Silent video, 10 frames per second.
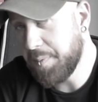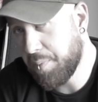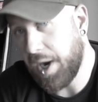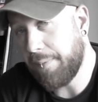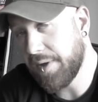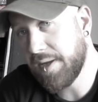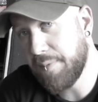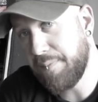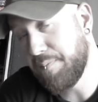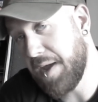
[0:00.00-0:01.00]
Probably,
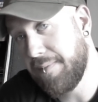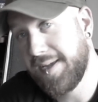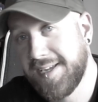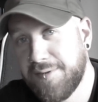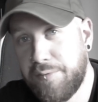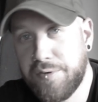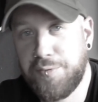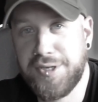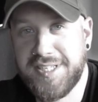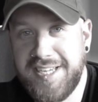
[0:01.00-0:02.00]
maybe.
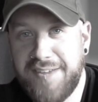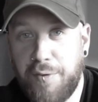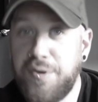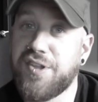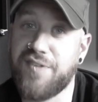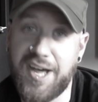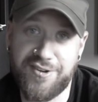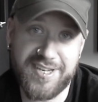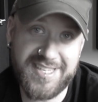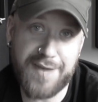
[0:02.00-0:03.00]
We'll see. If I win the
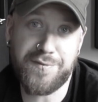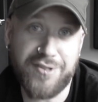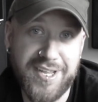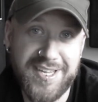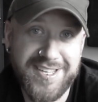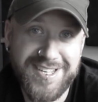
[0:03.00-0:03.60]
lottery, definitely,